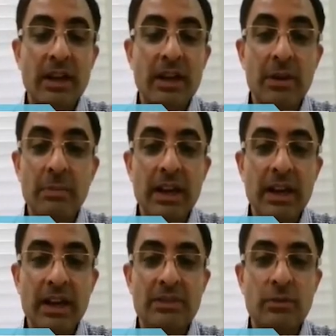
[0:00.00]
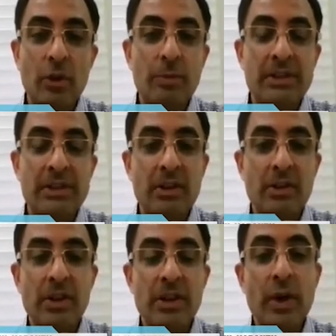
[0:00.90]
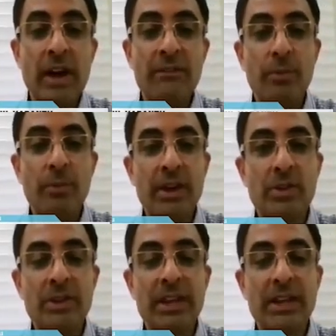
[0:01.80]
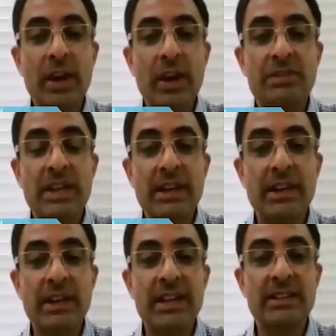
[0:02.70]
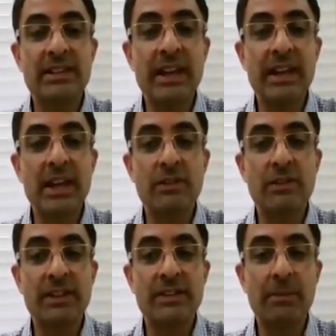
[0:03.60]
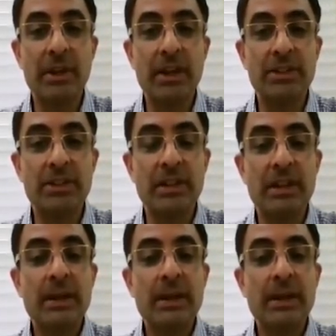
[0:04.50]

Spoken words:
the lung being a large voluminous organ, you have to make sure that you have standardized the areas of examination.